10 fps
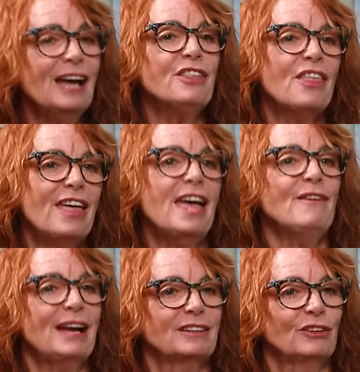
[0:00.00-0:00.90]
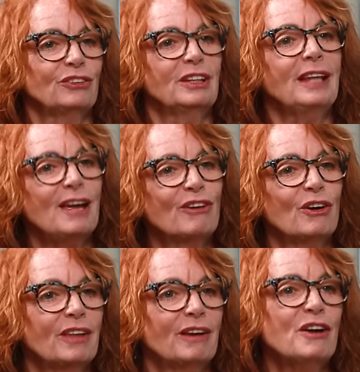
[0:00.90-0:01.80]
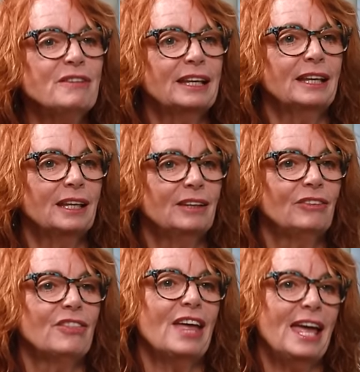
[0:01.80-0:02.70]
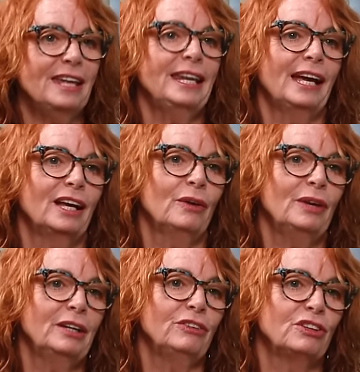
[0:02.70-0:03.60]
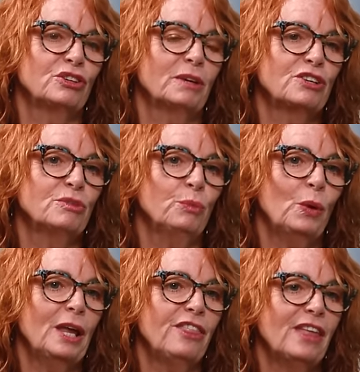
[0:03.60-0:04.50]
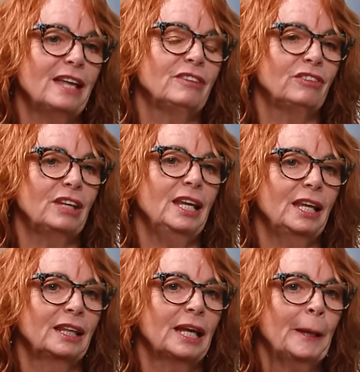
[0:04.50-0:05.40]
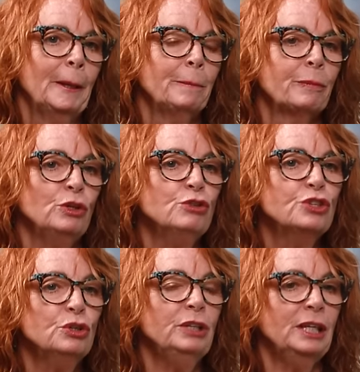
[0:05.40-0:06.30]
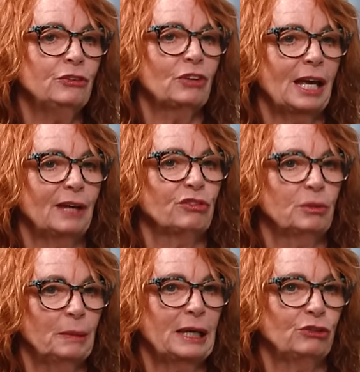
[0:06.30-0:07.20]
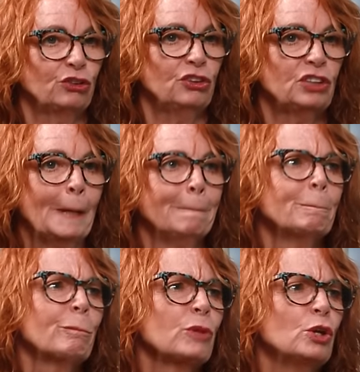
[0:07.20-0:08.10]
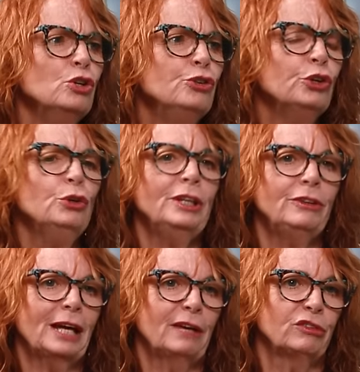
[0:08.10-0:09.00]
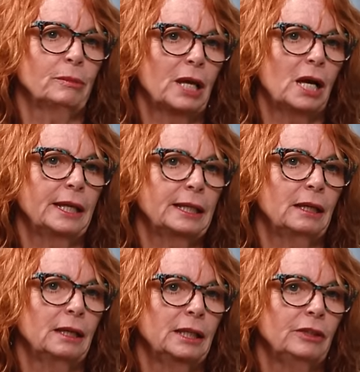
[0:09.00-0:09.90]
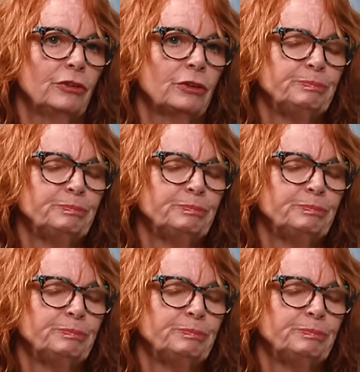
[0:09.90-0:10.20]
that they're adults and they've got their own kids, they're now in a situation where they're seeing that you do need to have some boundaries, you do need to have some guidelines.